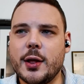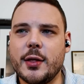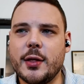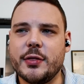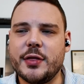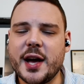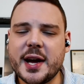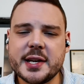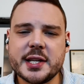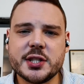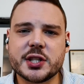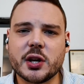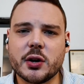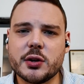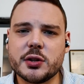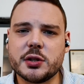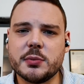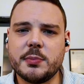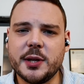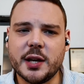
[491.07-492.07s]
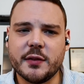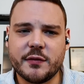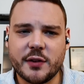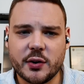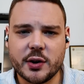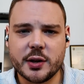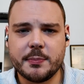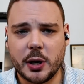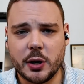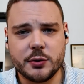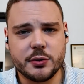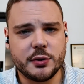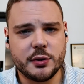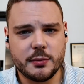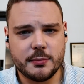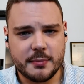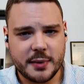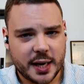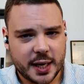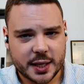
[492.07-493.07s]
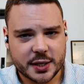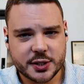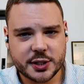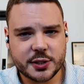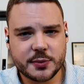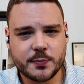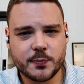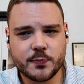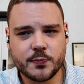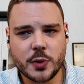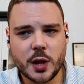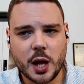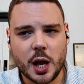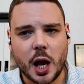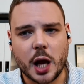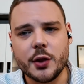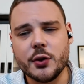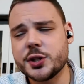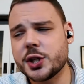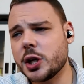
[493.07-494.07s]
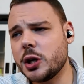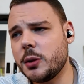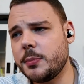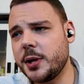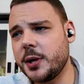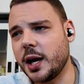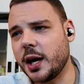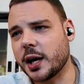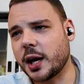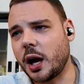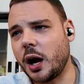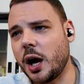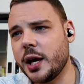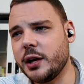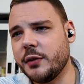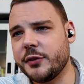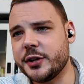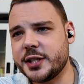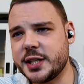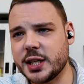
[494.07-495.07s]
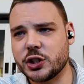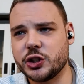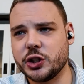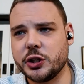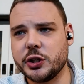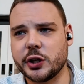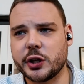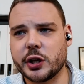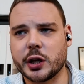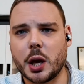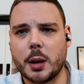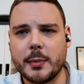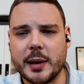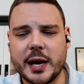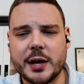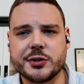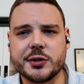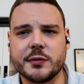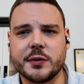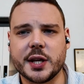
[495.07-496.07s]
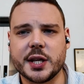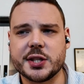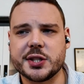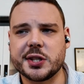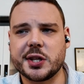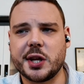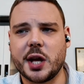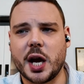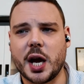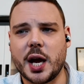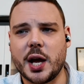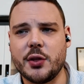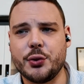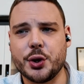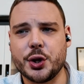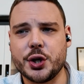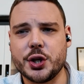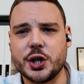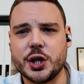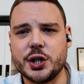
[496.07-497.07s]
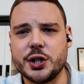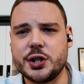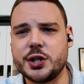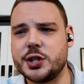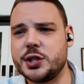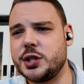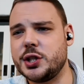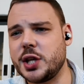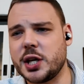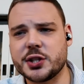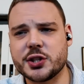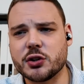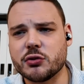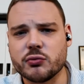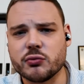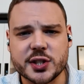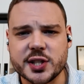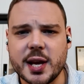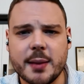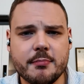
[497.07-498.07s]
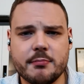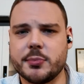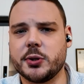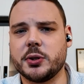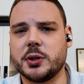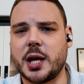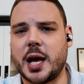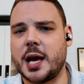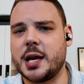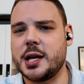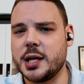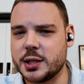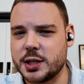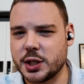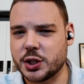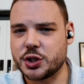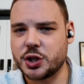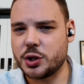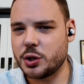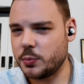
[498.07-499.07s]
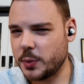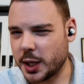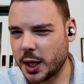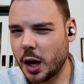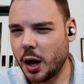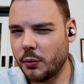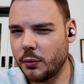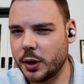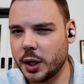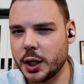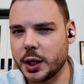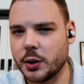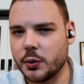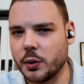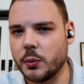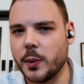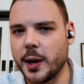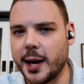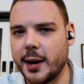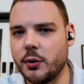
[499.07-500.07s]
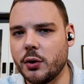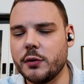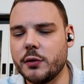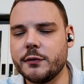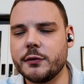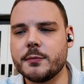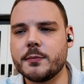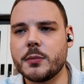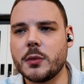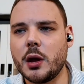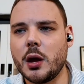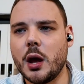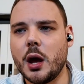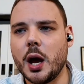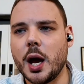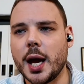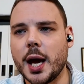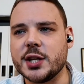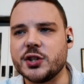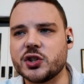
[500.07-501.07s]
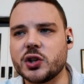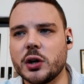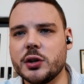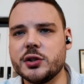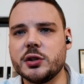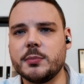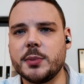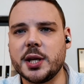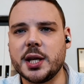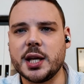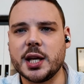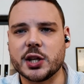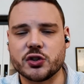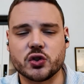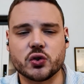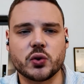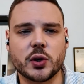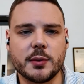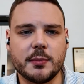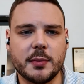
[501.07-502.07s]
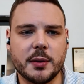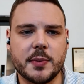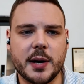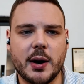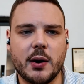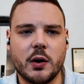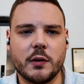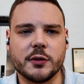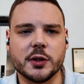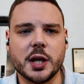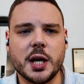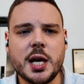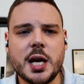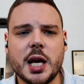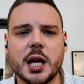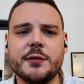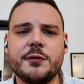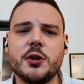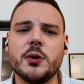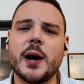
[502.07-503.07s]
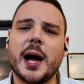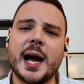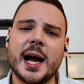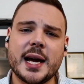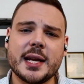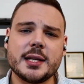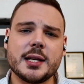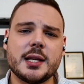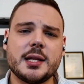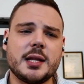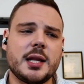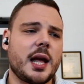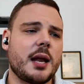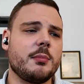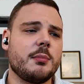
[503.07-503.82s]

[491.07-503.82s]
that is going to be a very potent mix. And there's going to be a kind of addiction that can come out of this that doesn't resemble any addiction that we currently are aware of. It's going to be extremely powerful. And if you add in then